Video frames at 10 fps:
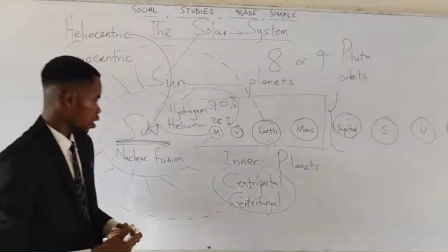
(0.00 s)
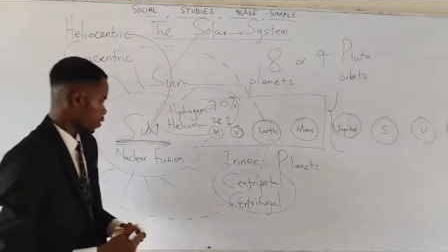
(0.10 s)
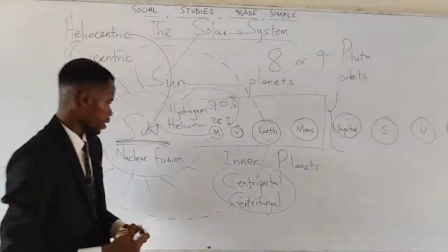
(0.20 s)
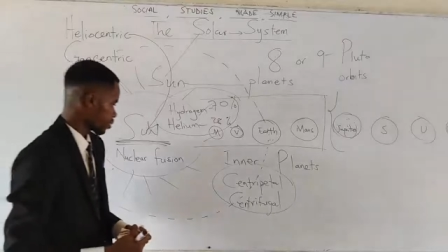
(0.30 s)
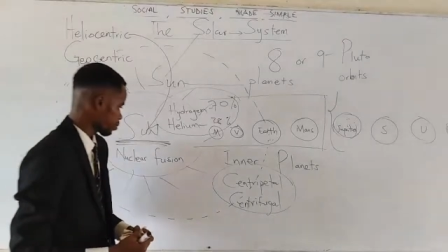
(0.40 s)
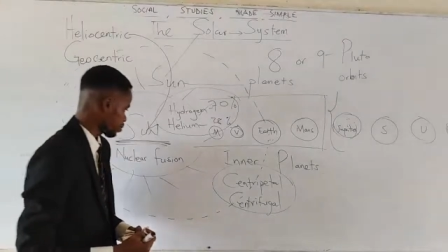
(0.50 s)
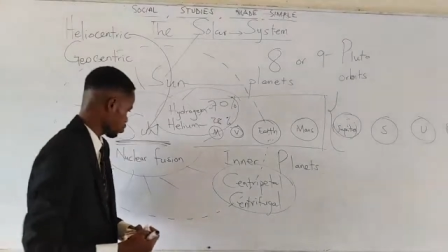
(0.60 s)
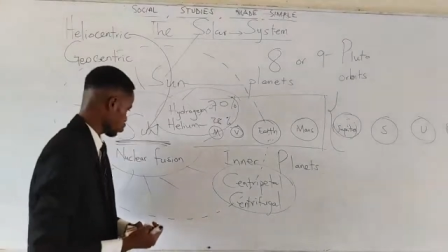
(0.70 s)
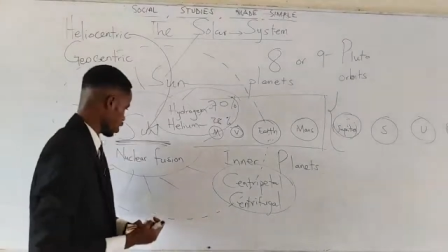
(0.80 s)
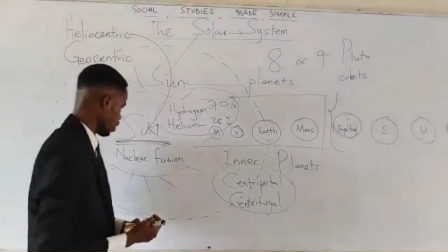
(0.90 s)
Alright.
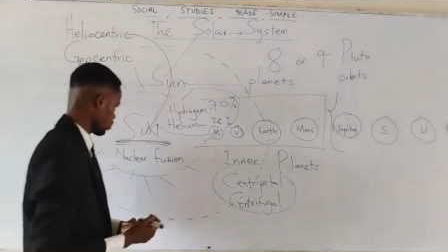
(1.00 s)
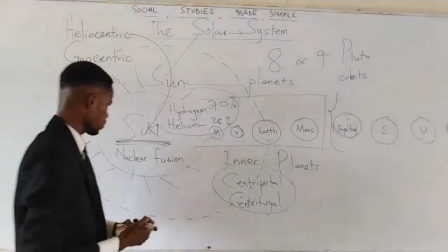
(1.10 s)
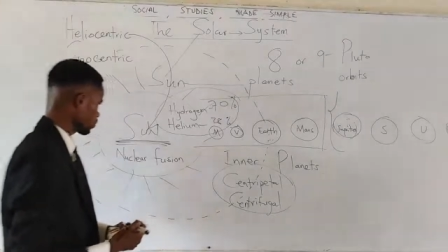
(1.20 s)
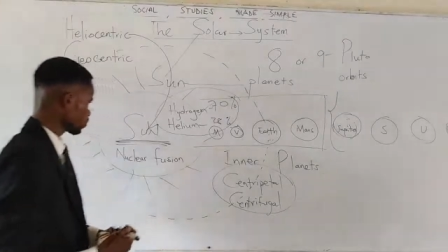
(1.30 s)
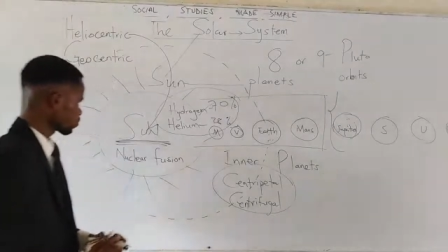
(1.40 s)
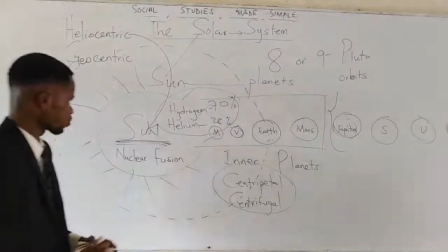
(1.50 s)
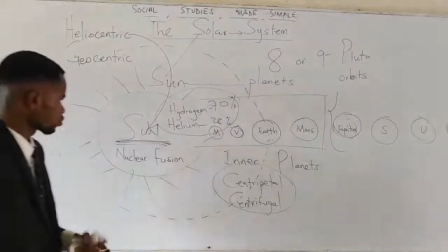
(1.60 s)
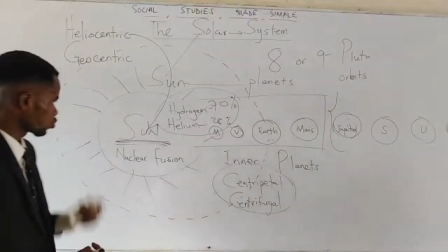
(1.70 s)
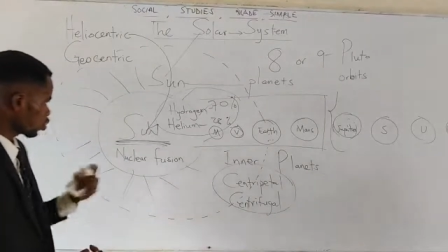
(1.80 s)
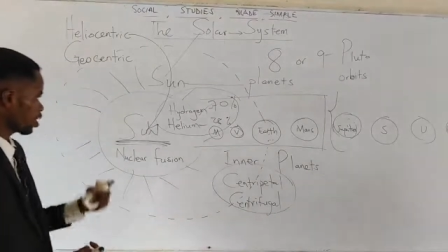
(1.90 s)
So now,
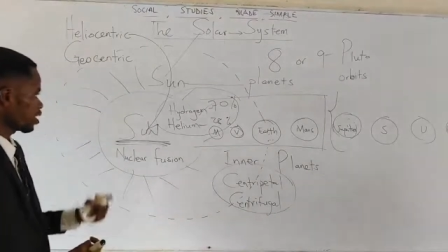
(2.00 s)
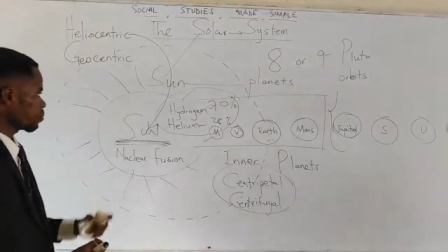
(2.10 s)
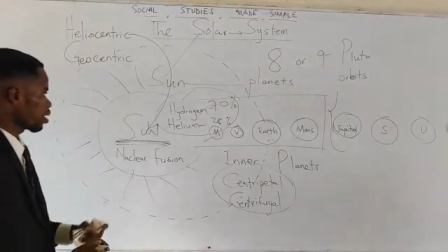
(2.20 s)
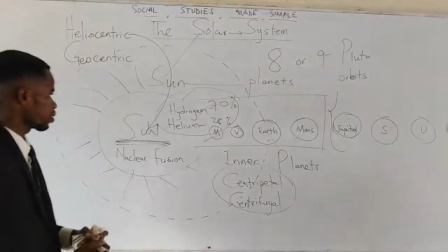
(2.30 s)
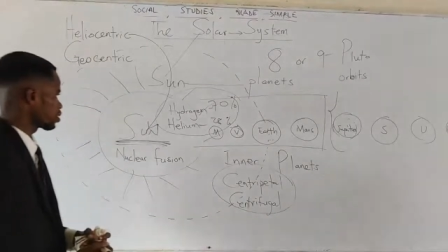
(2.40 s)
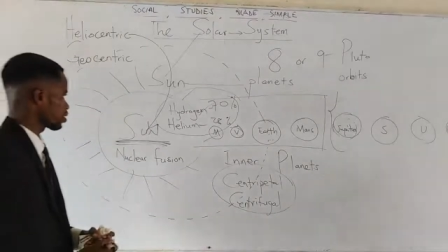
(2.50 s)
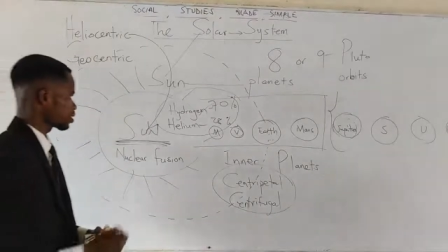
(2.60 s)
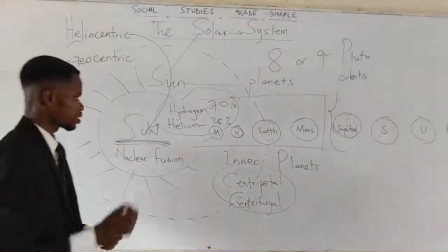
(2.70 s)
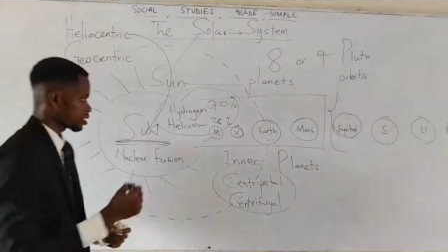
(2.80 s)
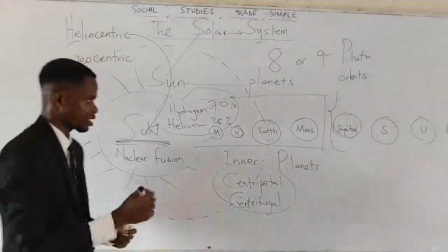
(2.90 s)
talking about
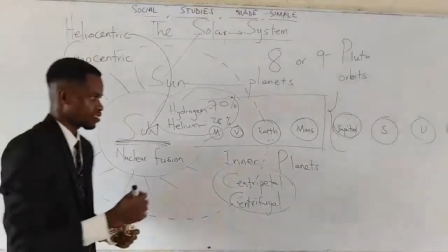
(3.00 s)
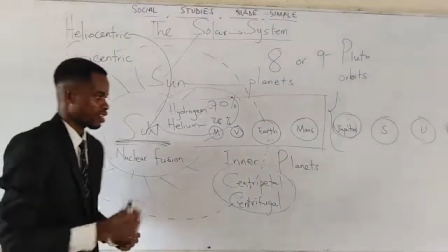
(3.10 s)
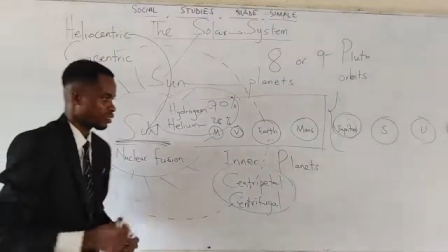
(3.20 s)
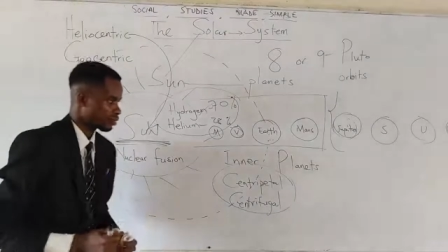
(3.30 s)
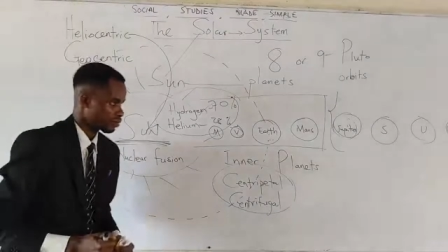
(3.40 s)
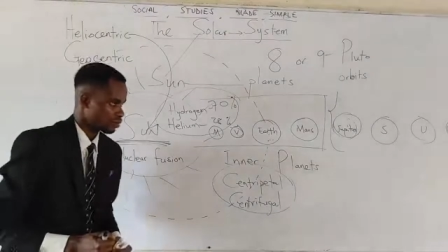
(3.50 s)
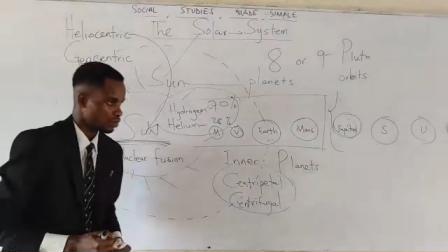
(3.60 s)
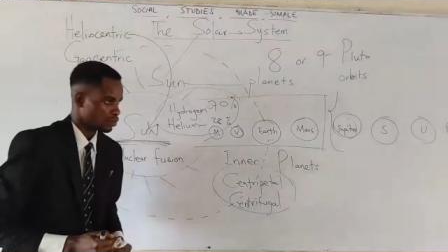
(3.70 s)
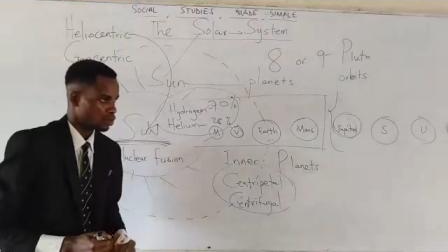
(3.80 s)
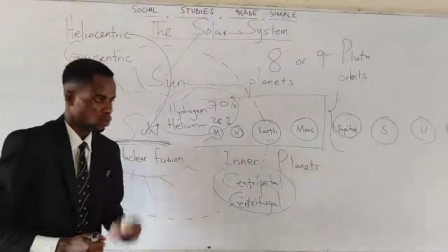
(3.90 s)
the sun,
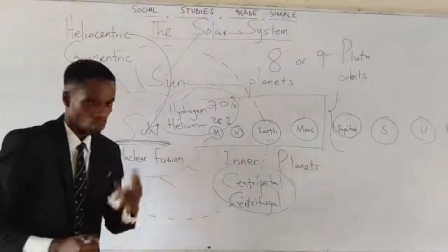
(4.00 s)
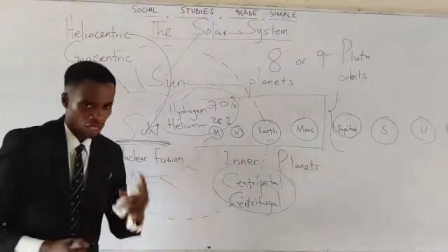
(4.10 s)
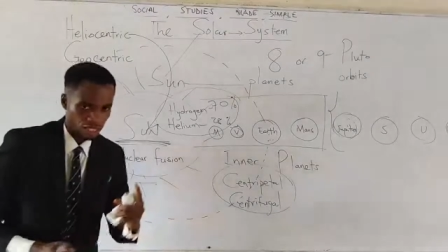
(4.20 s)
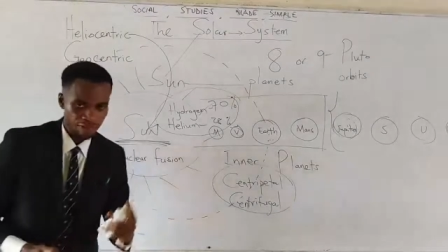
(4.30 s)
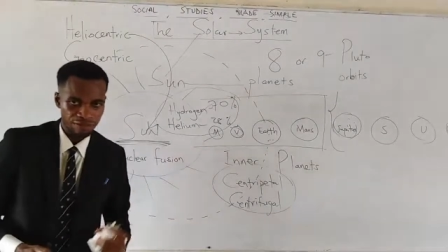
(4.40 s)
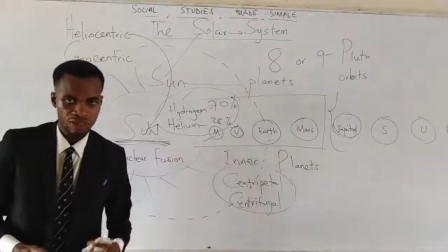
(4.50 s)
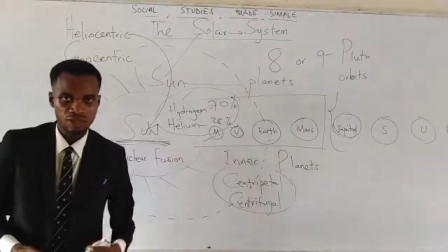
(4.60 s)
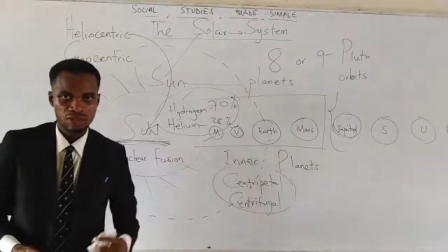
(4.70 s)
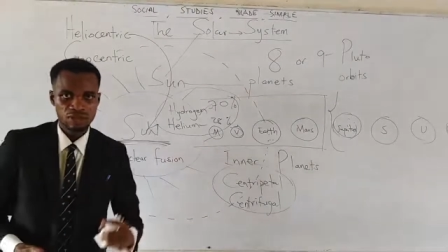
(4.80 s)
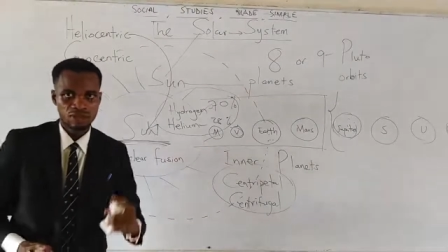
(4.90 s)
we'll
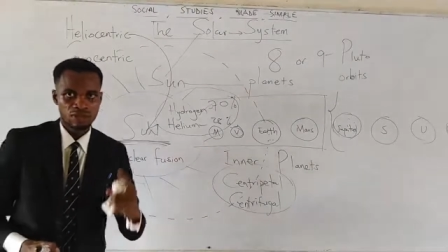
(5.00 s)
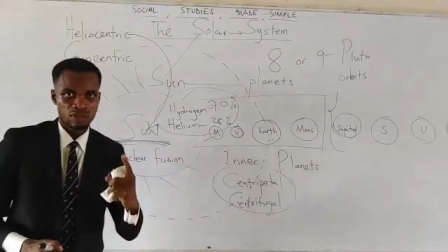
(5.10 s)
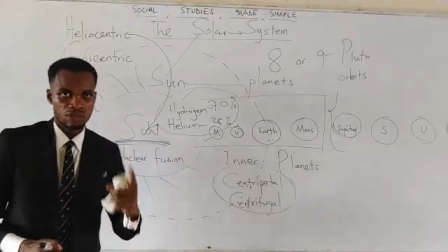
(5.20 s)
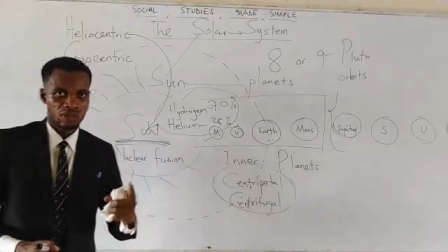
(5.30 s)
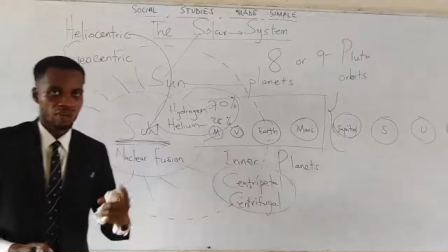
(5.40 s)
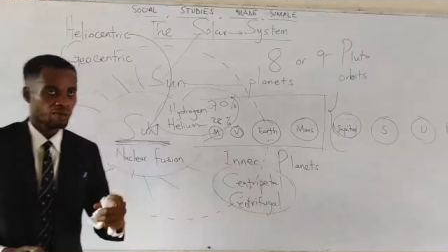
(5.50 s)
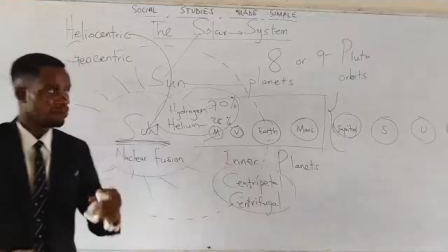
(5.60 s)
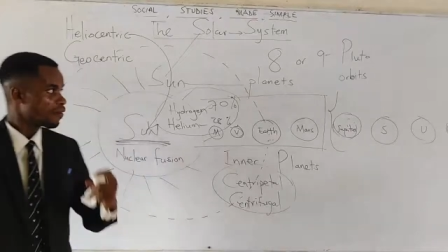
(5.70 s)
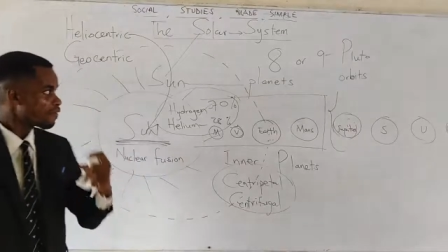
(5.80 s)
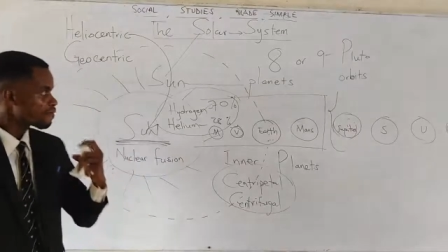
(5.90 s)
give
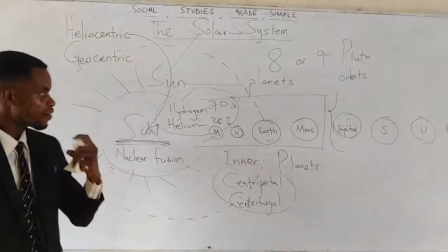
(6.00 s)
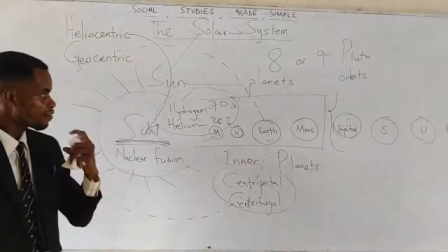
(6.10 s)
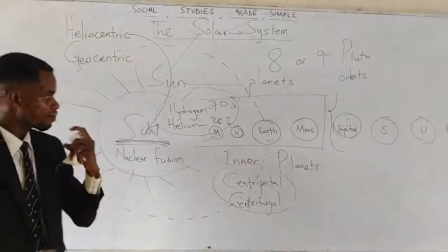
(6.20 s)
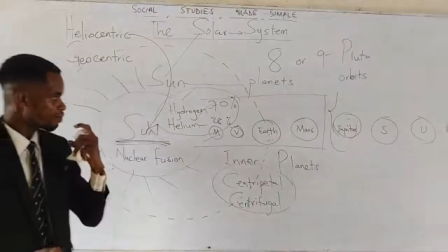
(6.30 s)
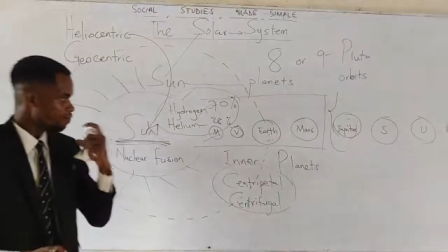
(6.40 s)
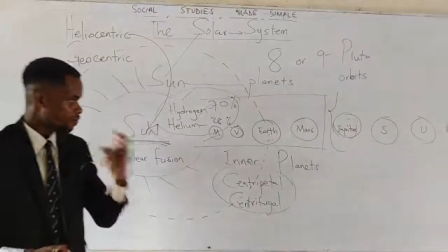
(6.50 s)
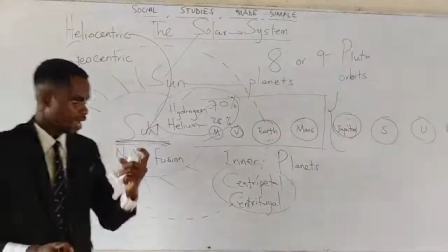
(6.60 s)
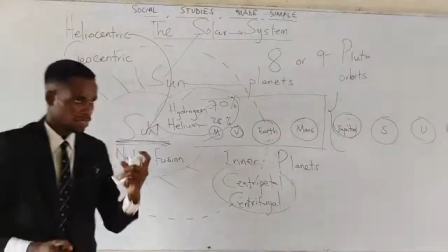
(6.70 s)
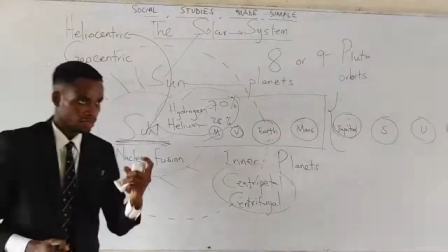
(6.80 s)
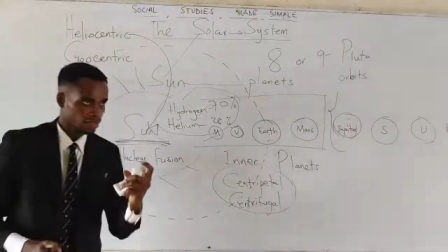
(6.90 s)
some
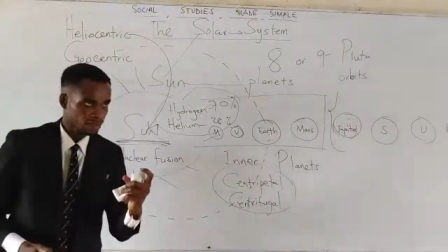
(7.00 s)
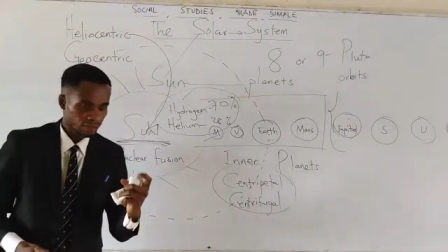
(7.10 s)
facts.